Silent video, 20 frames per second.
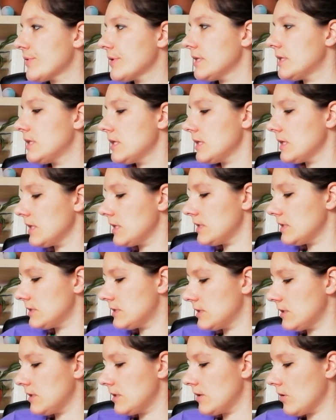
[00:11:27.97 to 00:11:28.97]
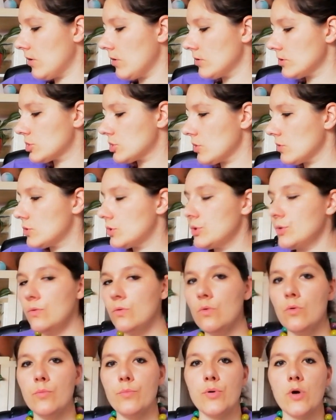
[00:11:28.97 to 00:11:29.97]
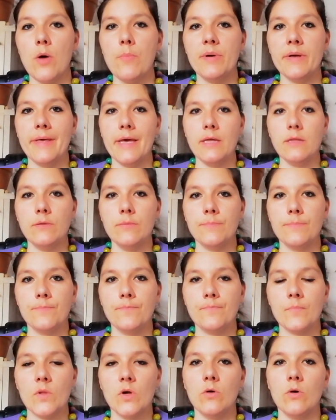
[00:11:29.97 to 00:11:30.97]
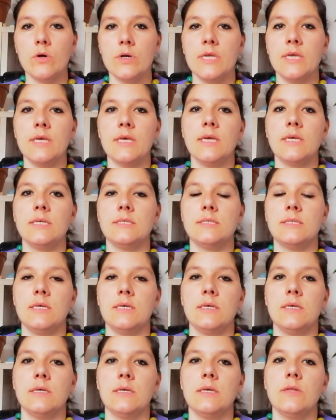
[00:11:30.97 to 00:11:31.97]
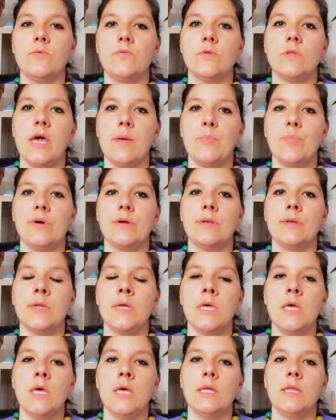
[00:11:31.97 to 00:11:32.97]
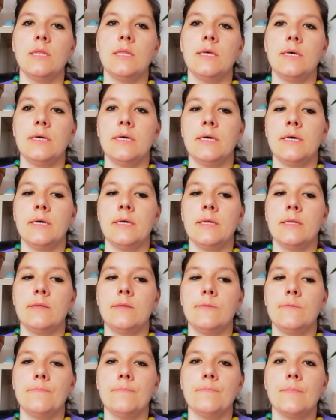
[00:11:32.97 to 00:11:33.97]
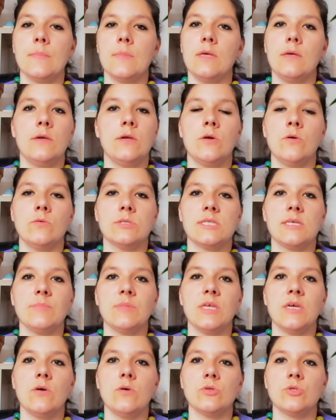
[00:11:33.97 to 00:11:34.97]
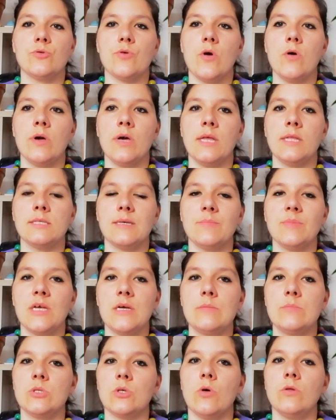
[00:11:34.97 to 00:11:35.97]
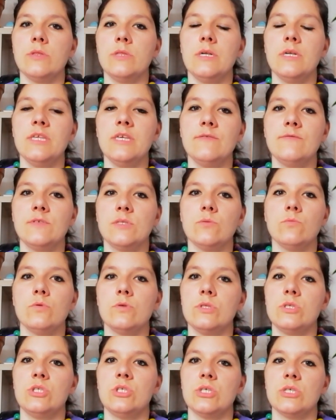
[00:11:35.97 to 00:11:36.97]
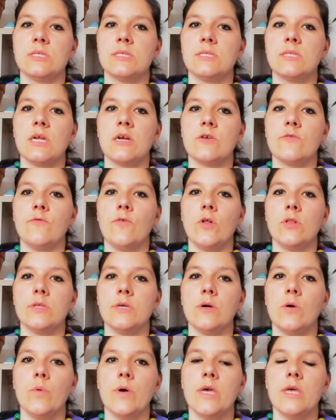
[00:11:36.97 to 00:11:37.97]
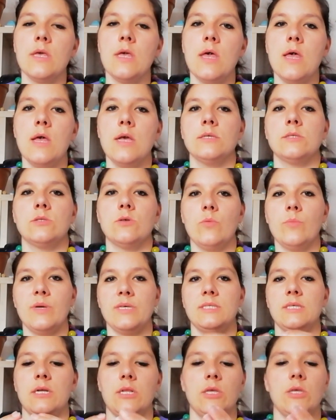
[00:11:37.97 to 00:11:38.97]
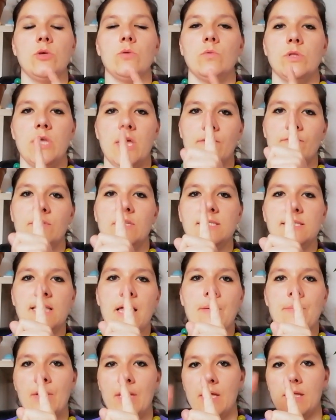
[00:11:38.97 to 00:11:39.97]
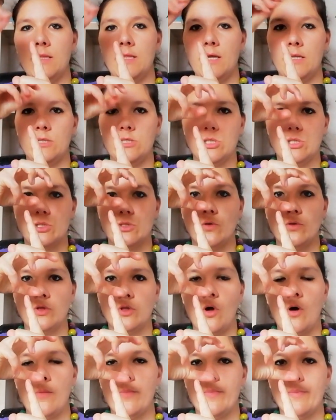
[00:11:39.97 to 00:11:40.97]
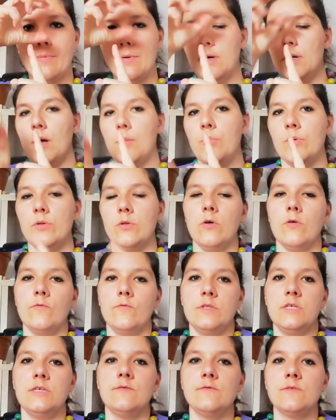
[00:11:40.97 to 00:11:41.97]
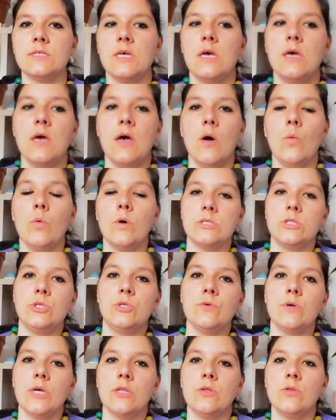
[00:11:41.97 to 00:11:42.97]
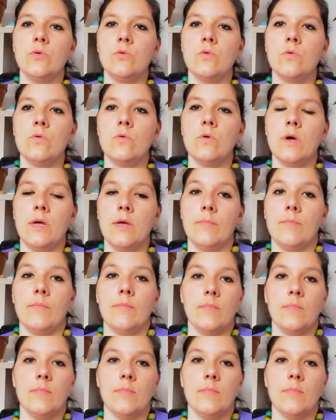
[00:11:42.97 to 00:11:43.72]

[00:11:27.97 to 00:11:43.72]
pretty easy also to propagate, or in case it would happen that, you know, something goes wrong and sometimes all the leaves would just start falling away. So basically you would have the stem and then just on top a couple of leaves. What you can do,